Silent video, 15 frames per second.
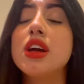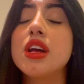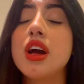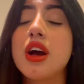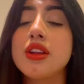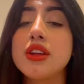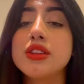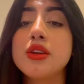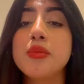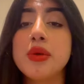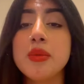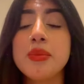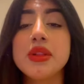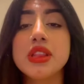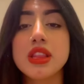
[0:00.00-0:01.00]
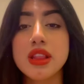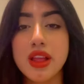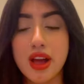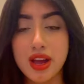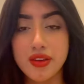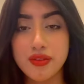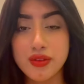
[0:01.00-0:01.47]
another people's
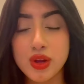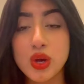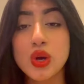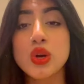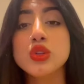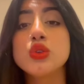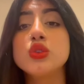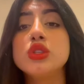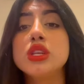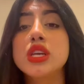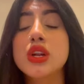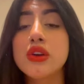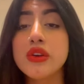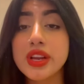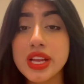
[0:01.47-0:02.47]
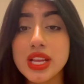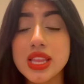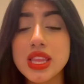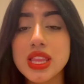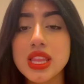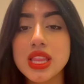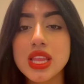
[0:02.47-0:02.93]
life, to
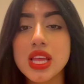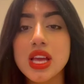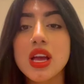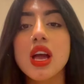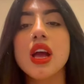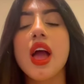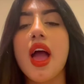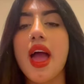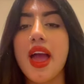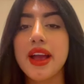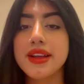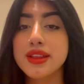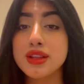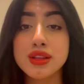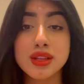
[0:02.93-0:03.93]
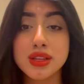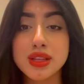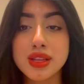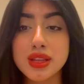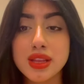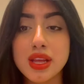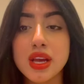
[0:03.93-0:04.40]
decrease accidents,
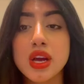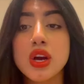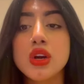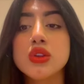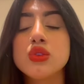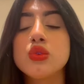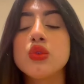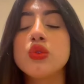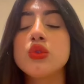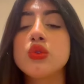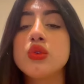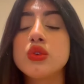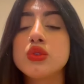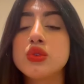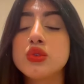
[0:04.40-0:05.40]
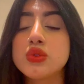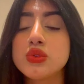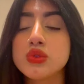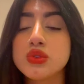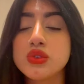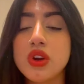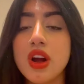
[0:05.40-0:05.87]
to
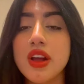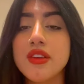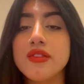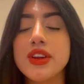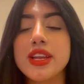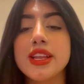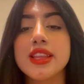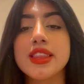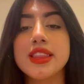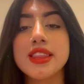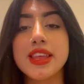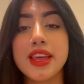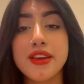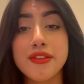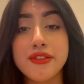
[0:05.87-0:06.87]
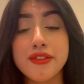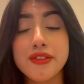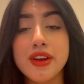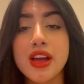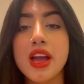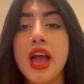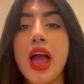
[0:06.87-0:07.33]
drive in a safe
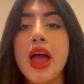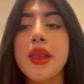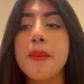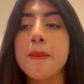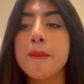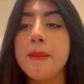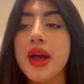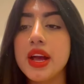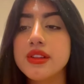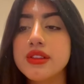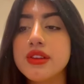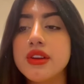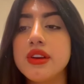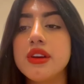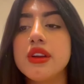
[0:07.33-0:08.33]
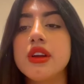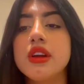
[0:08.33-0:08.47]
and better